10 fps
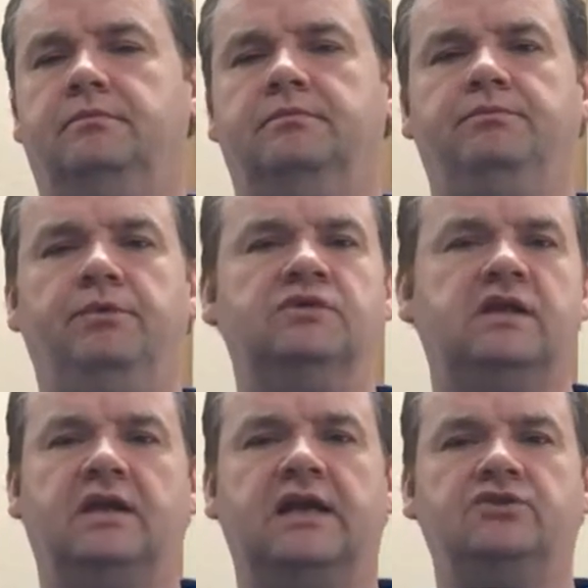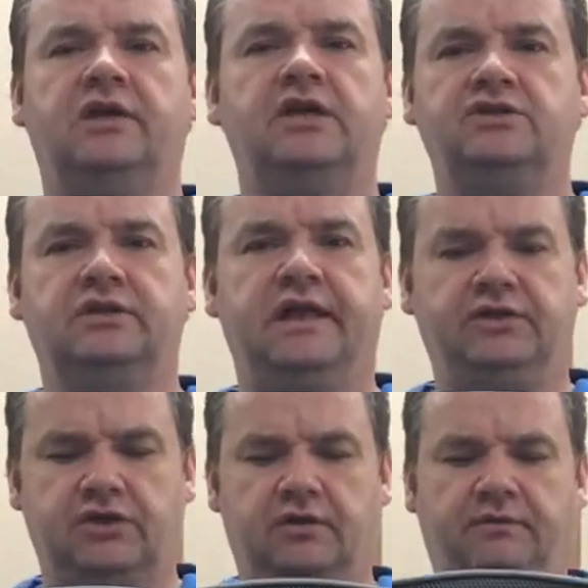music education
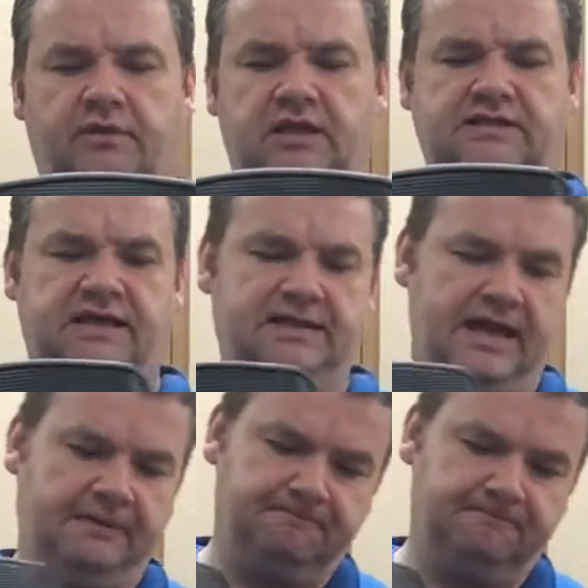nature, things like that.